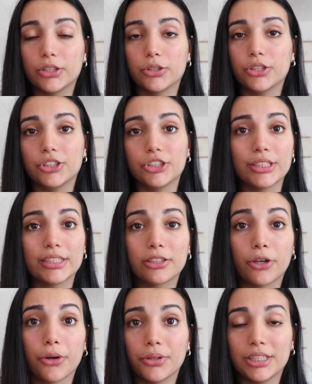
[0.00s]
You could
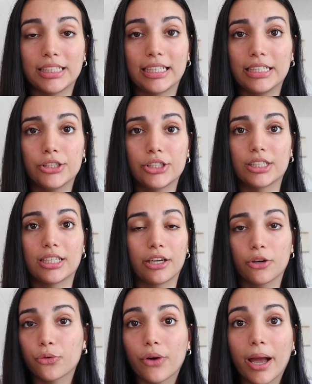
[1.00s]
just go to the kitchen
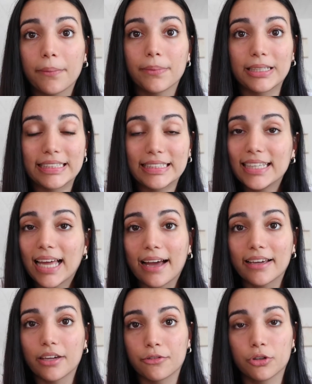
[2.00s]
and grab a
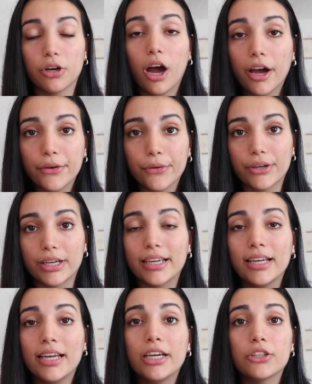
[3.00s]
snack if you're hungry.